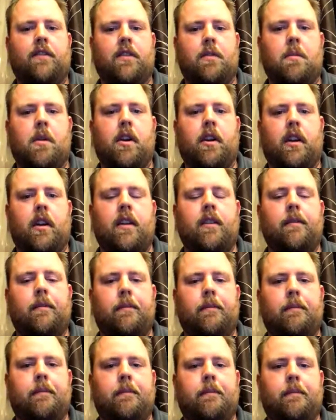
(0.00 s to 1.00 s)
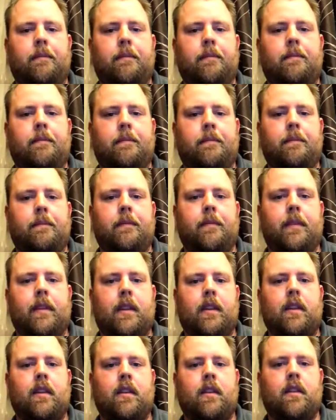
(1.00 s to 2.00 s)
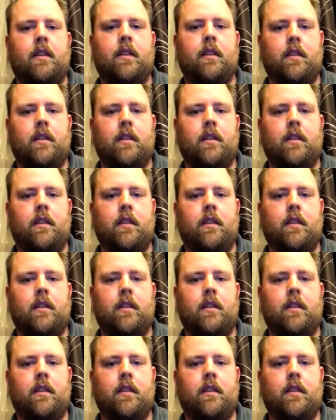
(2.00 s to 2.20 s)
Yeah, they've got some pretty impressive stuff there too.